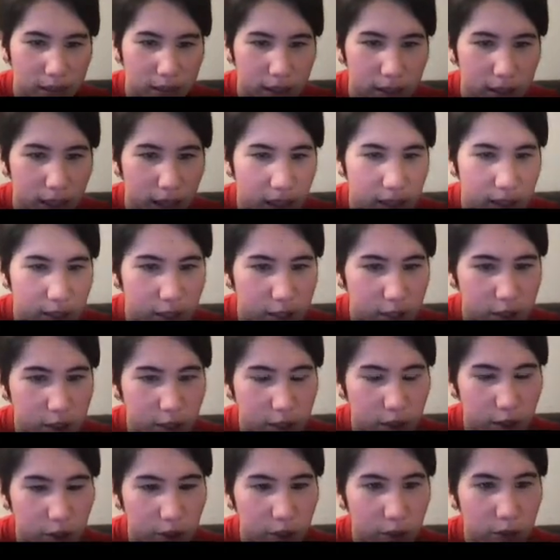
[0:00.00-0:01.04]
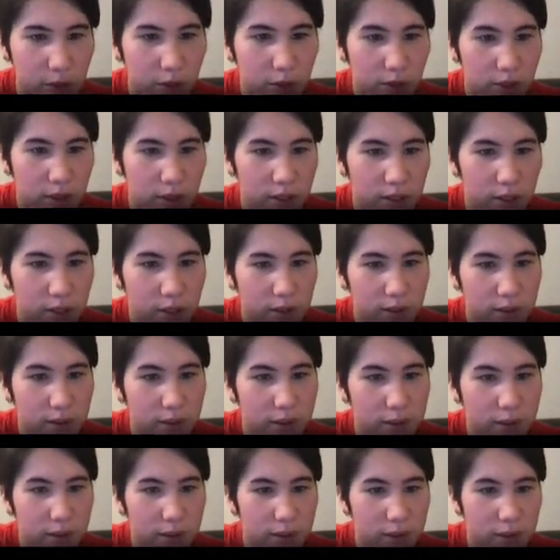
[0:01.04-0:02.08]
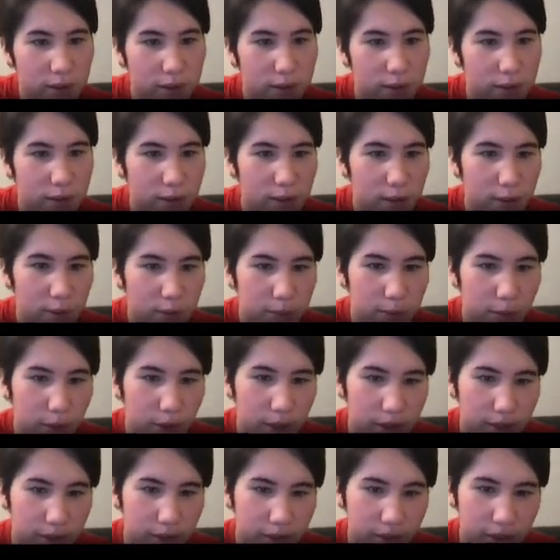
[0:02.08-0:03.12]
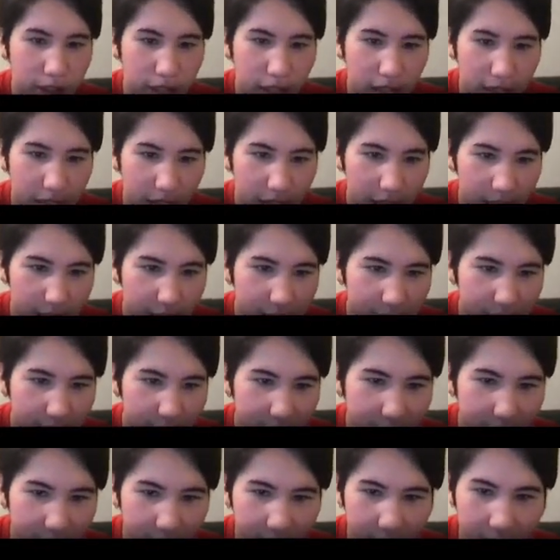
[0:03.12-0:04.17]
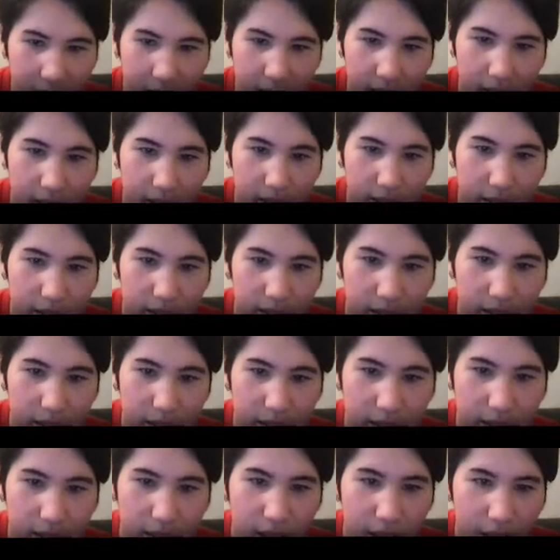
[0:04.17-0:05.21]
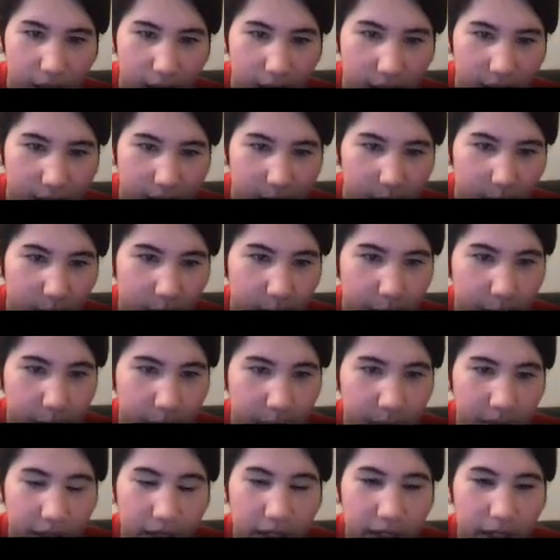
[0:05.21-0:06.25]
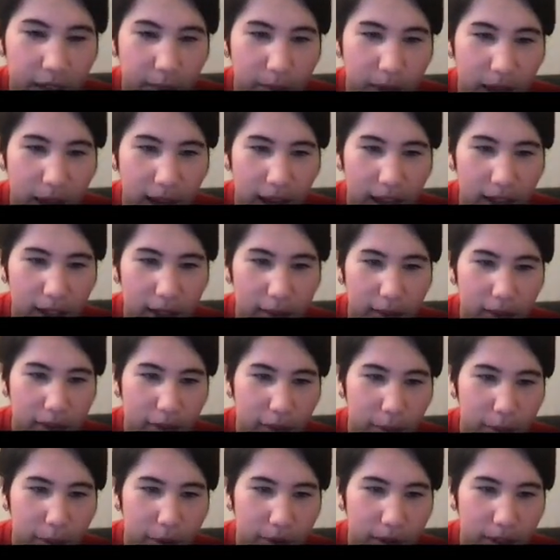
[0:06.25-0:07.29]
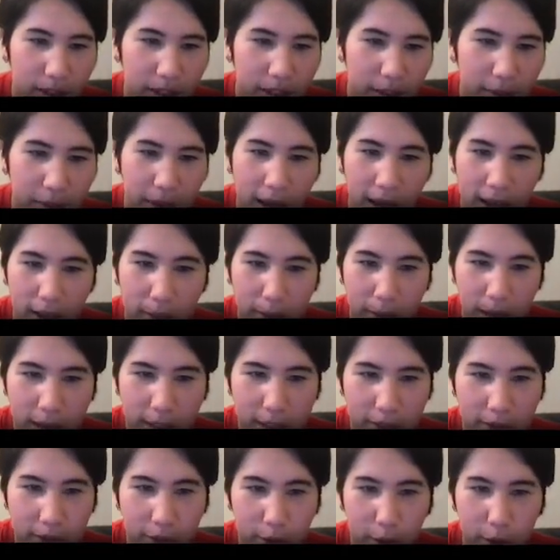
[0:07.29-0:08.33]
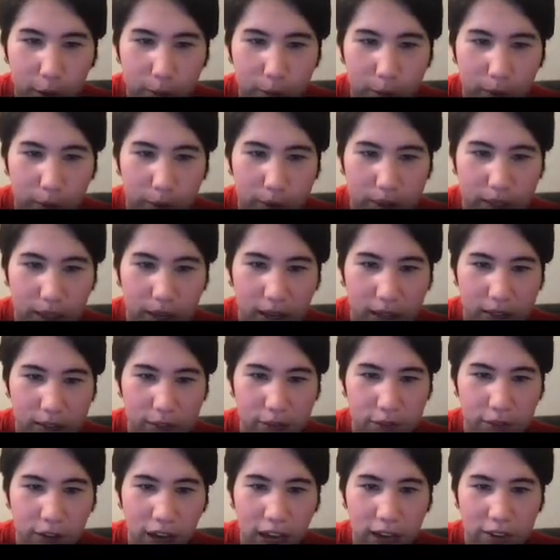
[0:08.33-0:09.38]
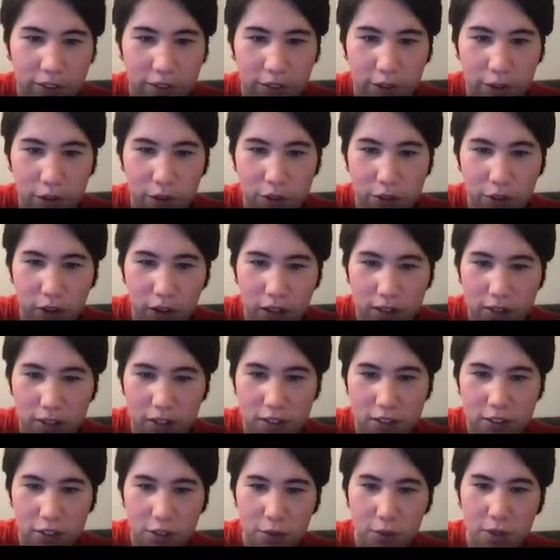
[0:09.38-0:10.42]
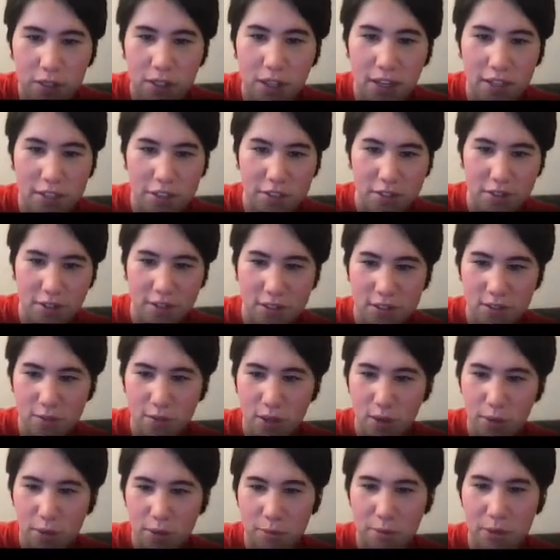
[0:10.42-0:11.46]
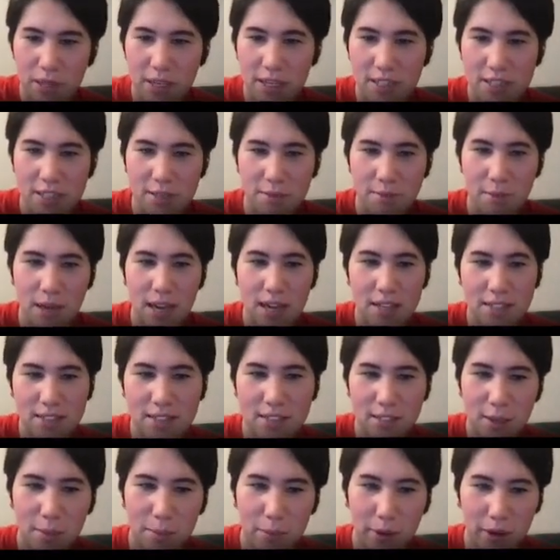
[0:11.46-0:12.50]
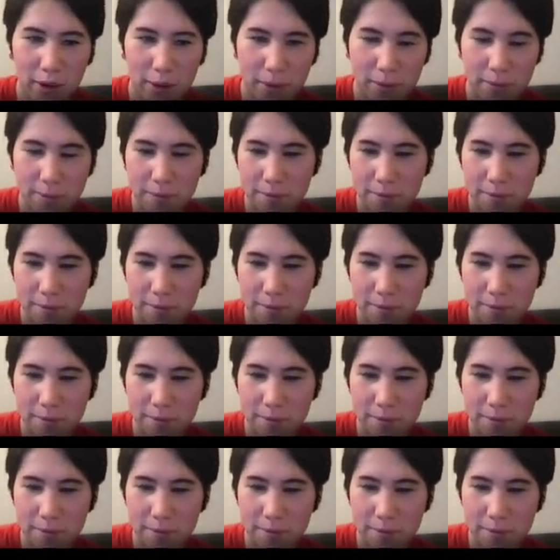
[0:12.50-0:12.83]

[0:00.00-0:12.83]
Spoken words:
Let's do one of these. So if a beryllium atom has 4 protons, 5 neutrons, and 2 electrons, what would be its mass number?